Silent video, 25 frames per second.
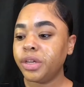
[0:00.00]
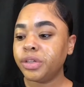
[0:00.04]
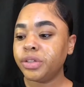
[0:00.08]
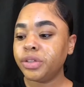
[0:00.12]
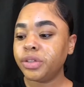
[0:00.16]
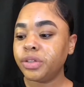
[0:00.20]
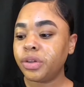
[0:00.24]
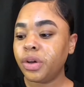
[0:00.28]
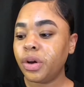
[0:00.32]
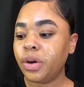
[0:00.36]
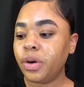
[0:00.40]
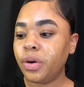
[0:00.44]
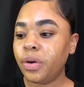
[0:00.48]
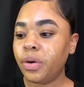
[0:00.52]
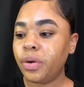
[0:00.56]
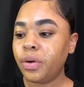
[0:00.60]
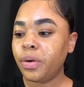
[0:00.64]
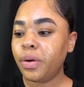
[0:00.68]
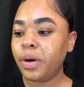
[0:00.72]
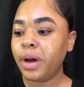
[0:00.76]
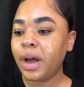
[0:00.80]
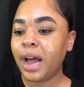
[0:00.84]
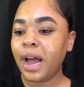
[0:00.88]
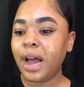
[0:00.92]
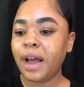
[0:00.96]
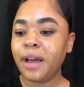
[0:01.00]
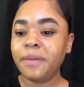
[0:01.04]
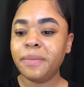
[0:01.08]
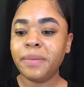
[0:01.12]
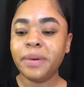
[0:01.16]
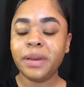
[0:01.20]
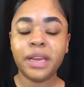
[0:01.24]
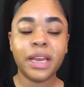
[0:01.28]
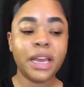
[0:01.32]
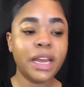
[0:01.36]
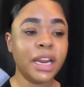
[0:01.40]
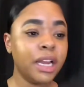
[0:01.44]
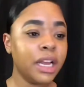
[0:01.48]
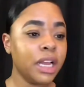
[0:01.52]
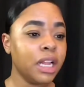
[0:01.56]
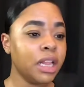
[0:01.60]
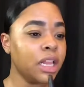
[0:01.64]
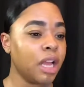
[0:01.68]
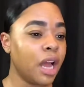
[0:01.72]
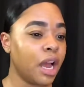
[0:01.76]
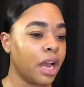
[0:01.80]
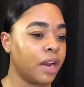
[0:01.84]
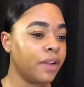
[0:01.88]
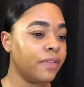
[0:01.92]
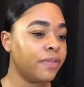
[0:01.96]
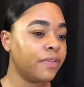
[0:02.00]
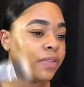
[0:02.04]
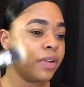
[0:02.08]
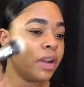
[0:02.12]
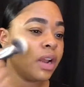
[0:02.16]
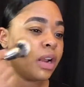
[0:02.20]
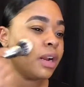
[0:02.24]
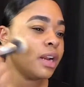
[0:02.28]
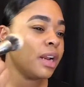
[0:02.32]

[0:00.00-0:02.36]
So I've been getting a lot of,